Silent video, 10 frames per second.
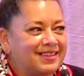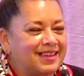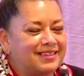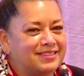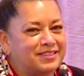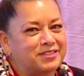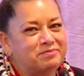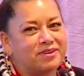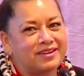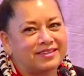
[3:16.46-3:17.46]
That's a
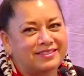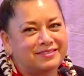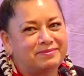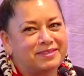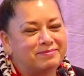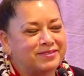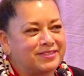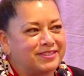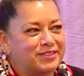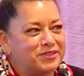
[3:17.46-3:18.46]
surprise to people
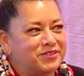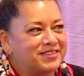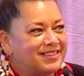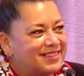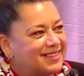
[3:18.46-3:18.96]
too.